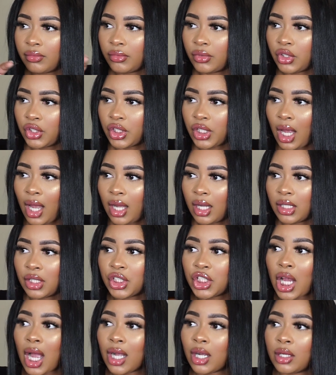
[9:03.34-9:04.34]

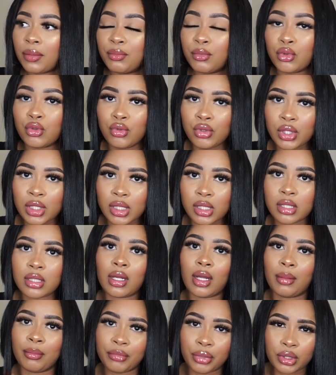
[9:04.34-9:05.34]
Jacquemus,
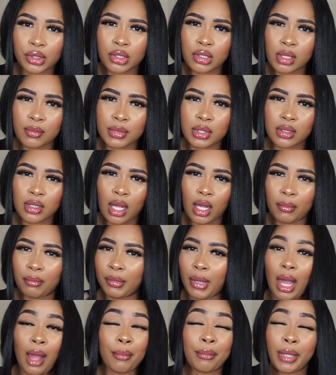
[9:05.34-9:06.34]
I'm pretty sure
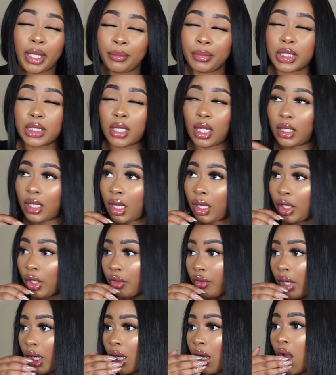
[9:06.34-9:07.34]
I may be saying that
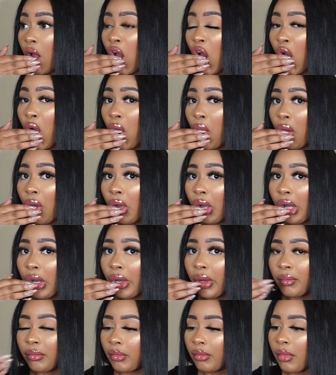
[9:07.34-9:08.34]
incorrect.
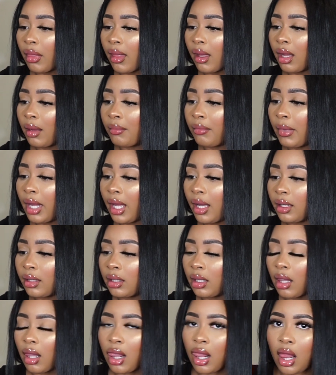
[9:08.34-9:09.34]
I'm mad
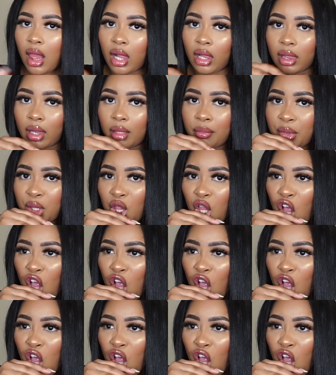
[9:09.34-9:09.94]
lip.